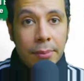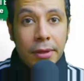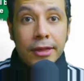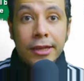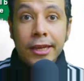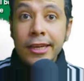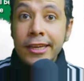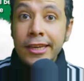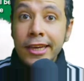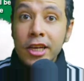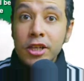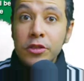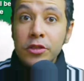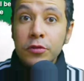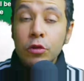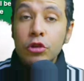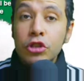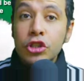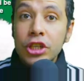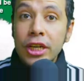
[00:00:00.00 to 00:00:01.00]
in case for
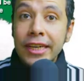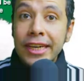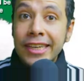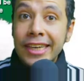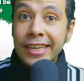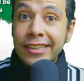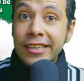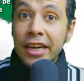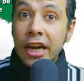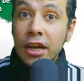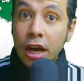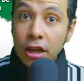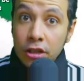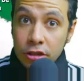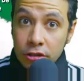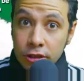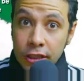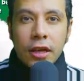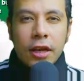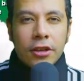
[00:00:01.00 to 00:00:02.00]
Schengen area
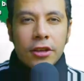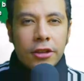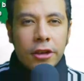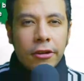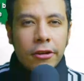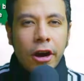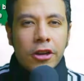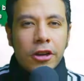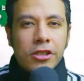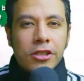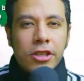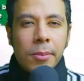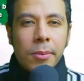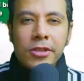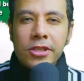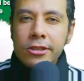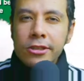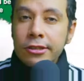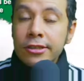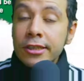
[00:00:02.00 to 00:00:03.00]
countries, there are some
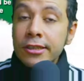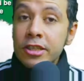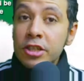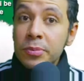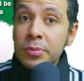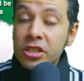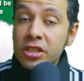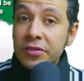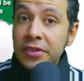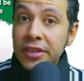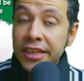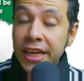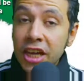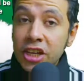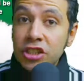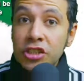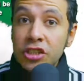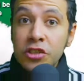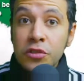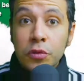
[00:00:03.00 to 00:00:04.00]
certain
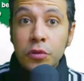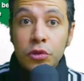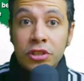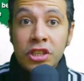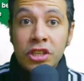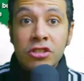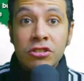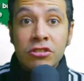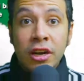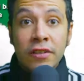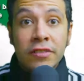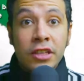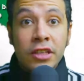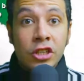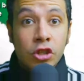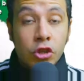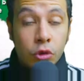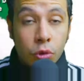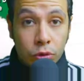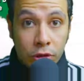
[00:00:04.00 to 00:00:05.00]
specifications for this travel
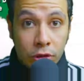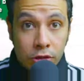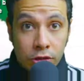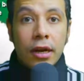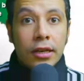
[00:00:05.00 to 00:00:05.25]
insurance,